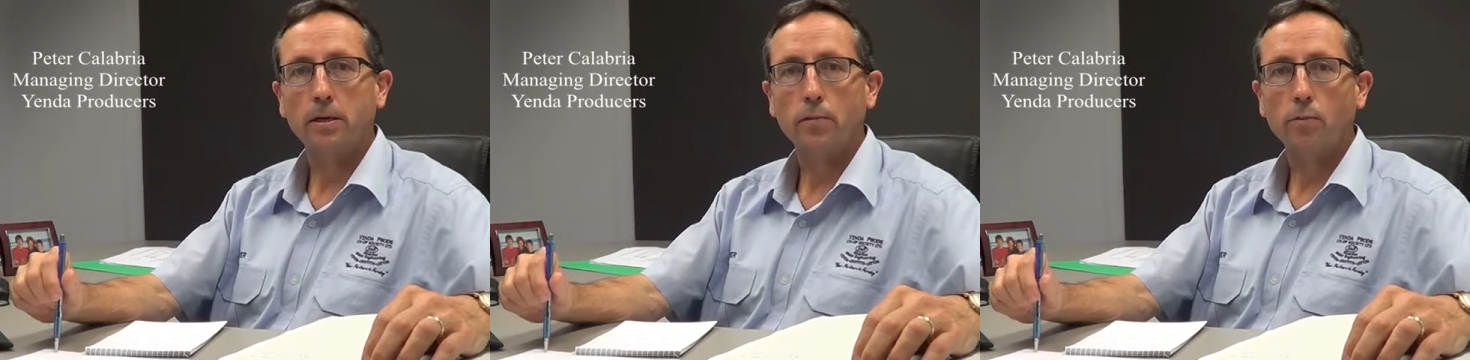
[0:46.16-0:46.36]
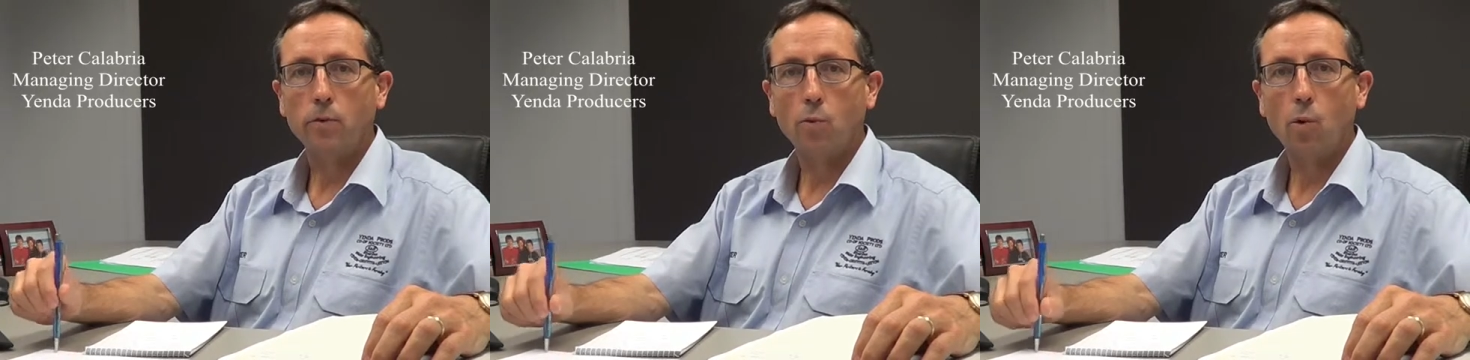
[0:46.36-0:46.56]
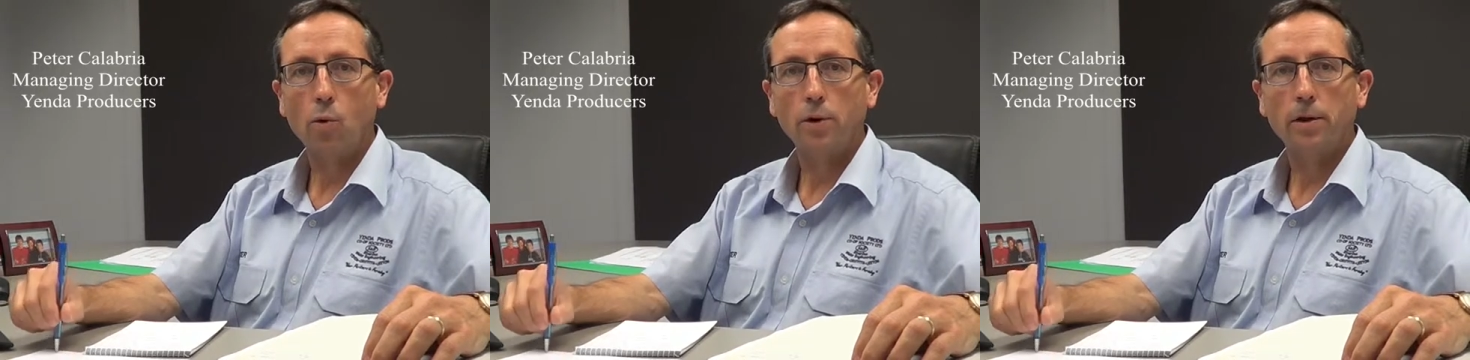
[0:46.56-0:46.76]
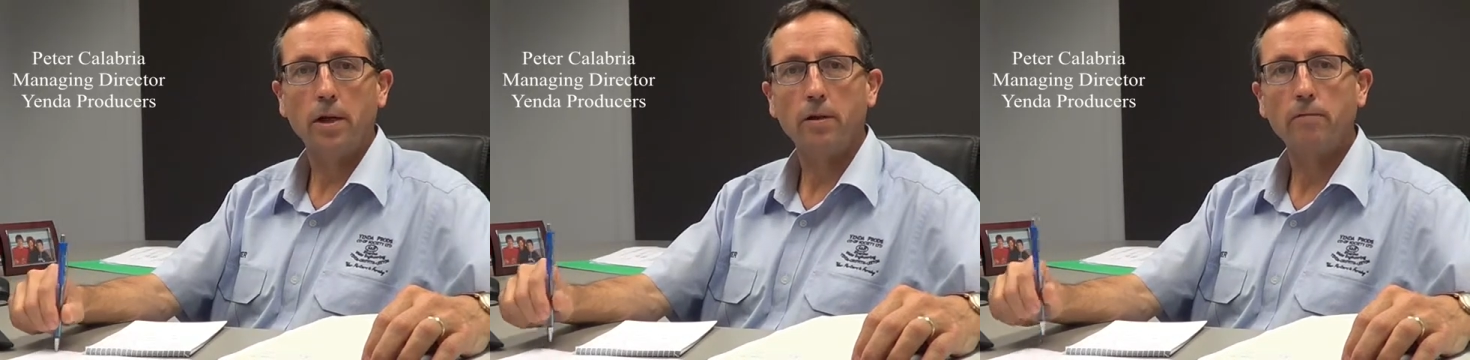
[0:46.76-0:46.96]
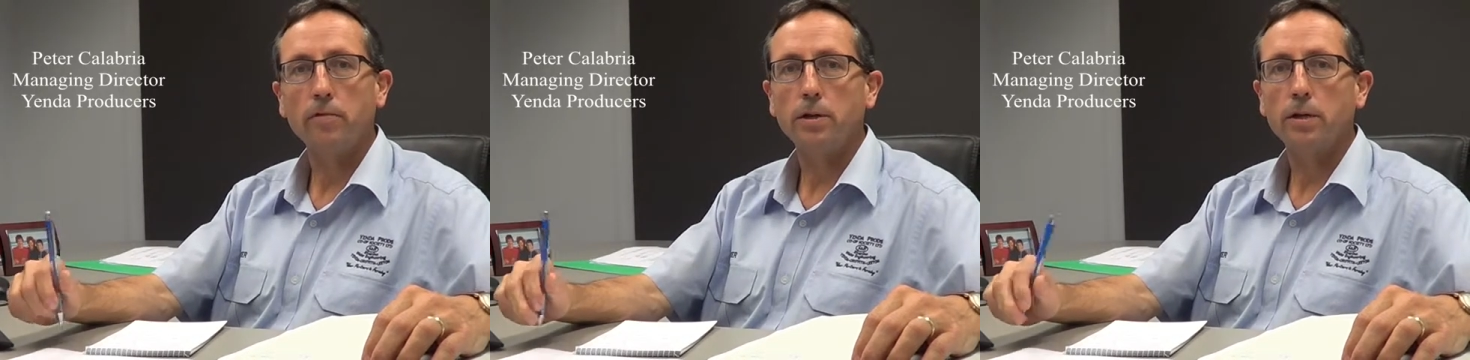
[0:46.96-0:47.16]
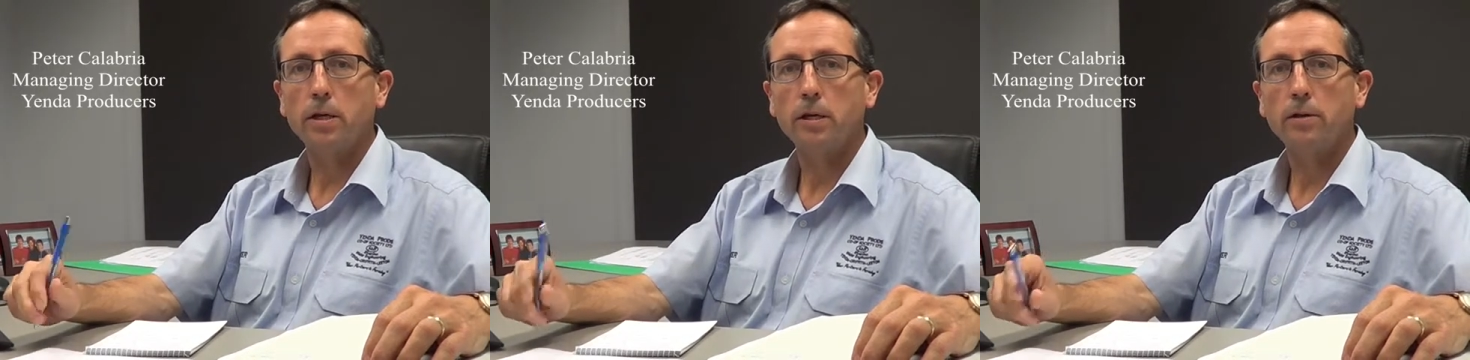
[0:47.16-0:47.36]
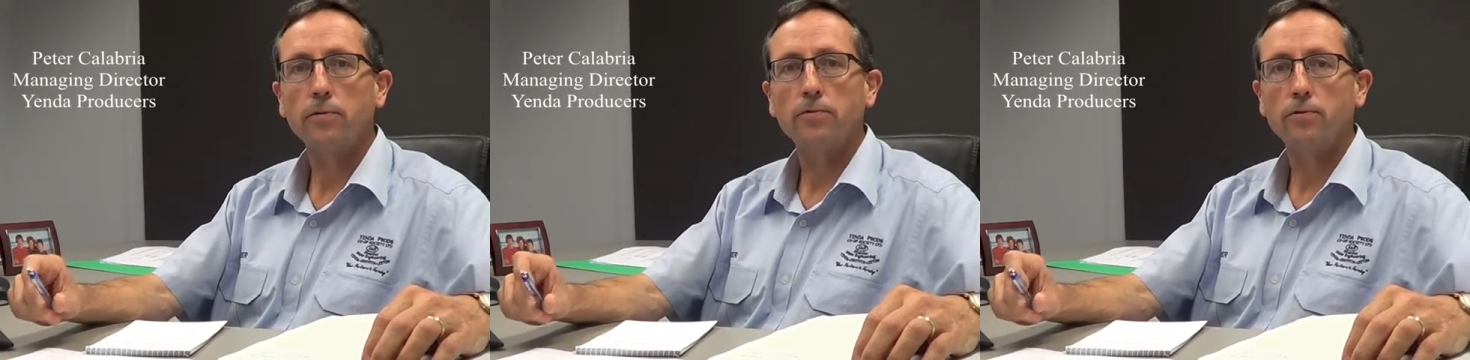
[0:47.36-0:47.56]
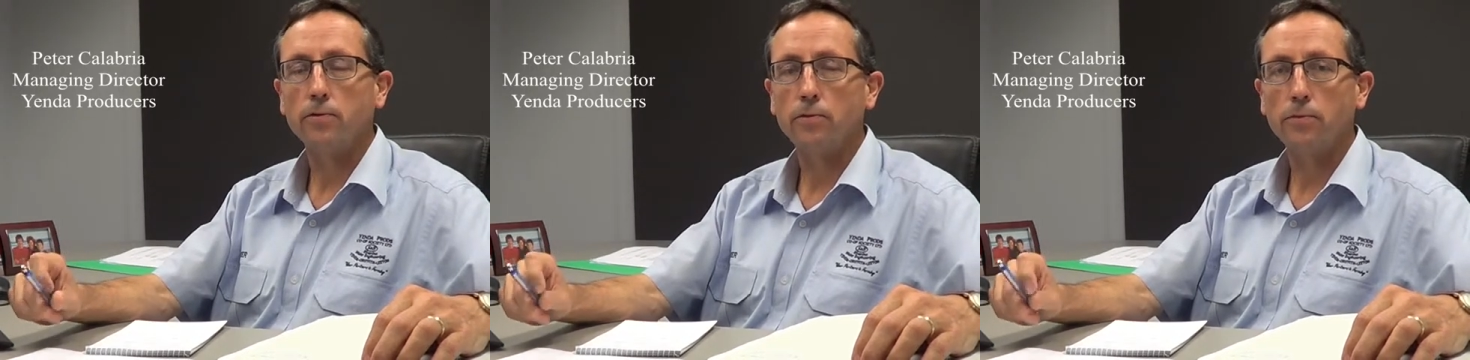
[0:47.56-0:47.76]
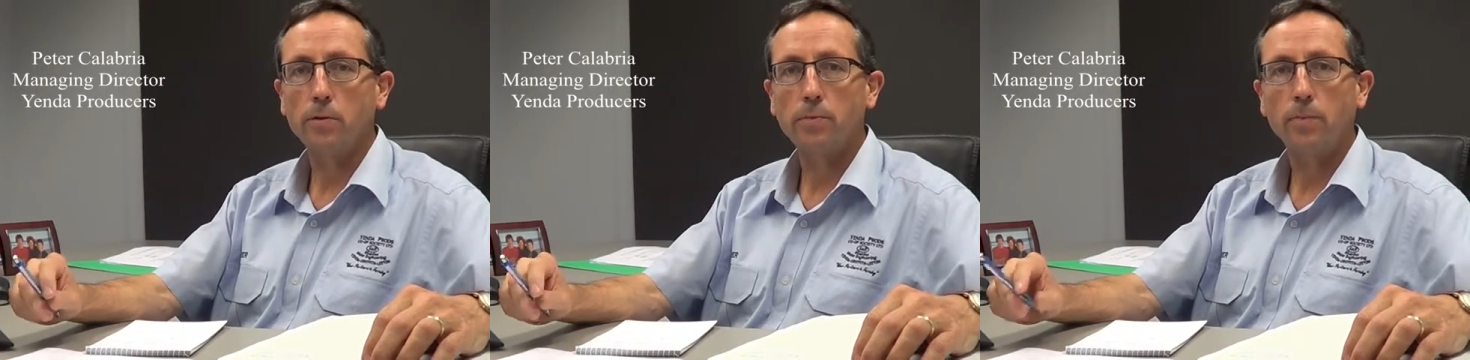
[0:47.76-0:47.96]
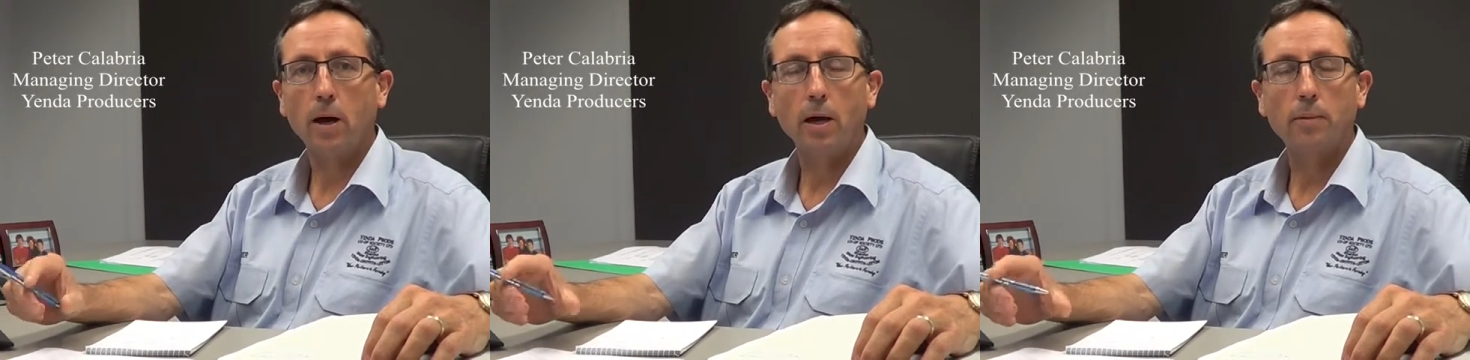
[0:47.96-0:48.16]
get rewarded every year through the
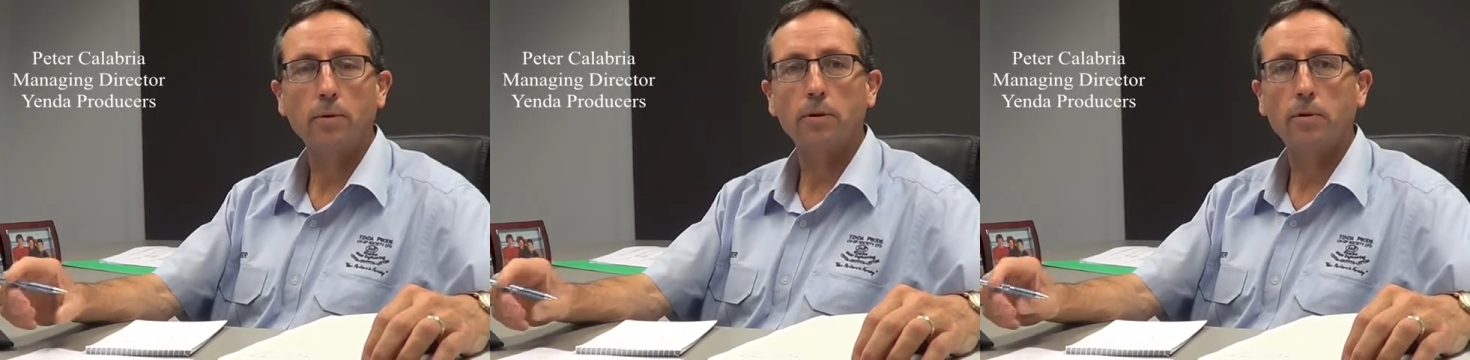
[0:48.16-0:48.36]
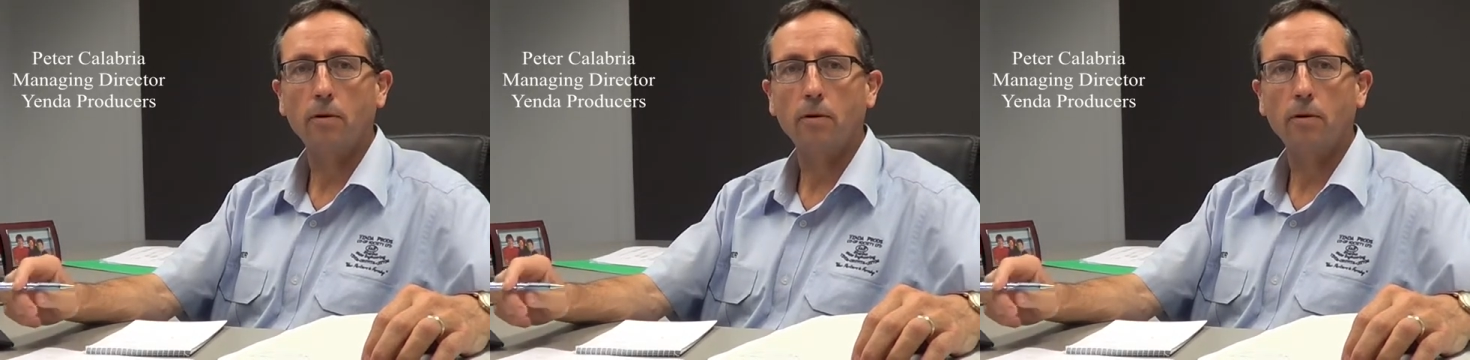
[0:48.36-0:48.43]
repayment